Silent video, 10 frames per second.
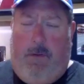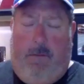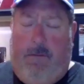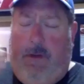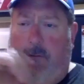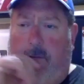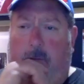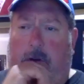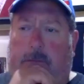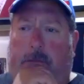through town for
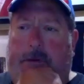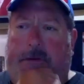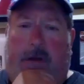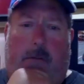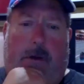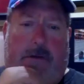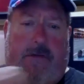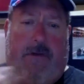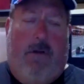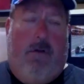whatever reason on a
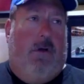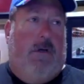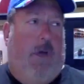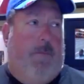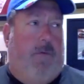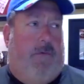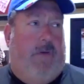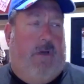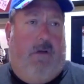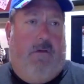Wednesday, you'll look up, you'll
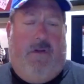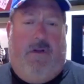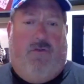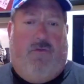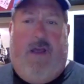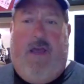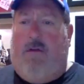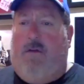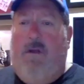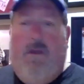see cars on the track
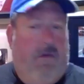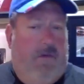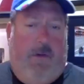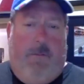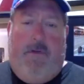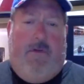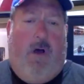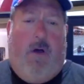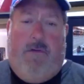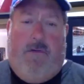or something's
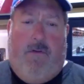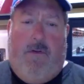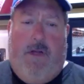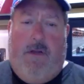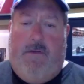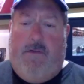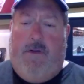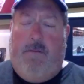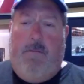always going on, isn't it?